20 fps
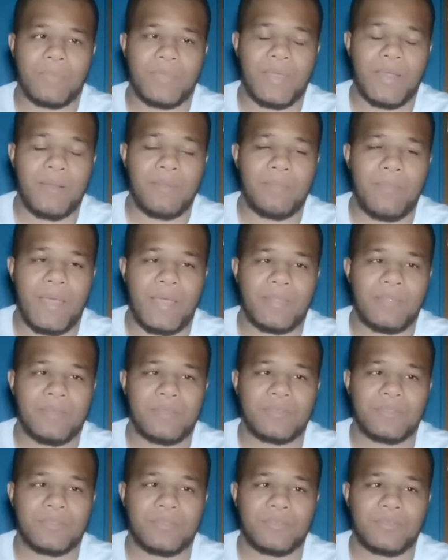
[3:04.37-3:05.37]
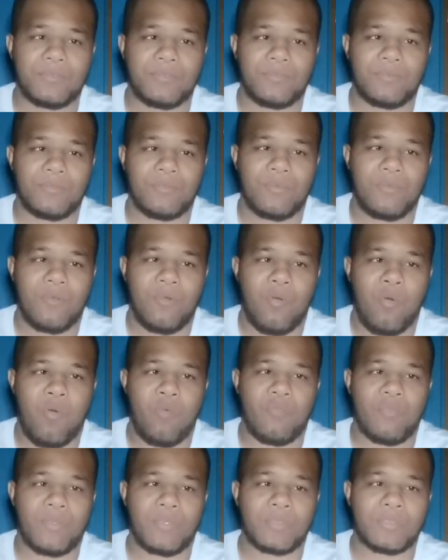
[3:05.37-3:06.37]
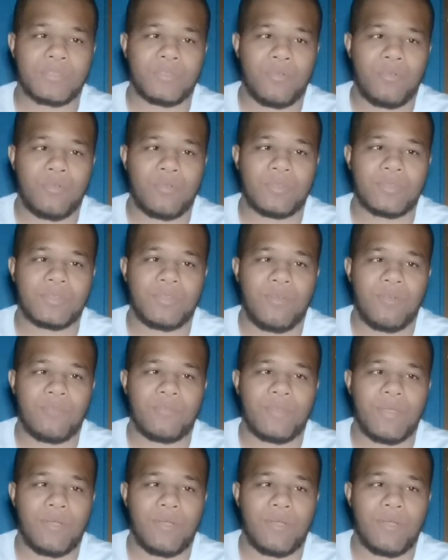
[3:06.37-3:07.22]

Get Amanda to overexert herself,